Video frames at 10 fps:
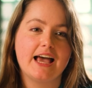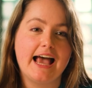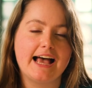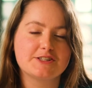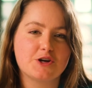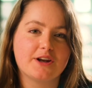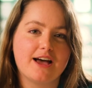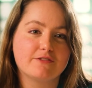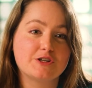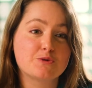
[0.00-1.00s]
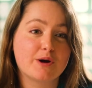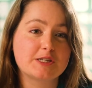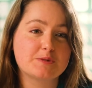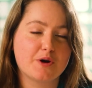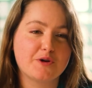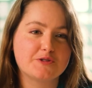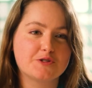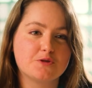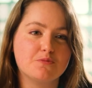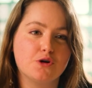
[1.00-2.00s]
and on average we're exposed
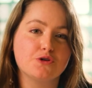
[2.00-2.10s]
to more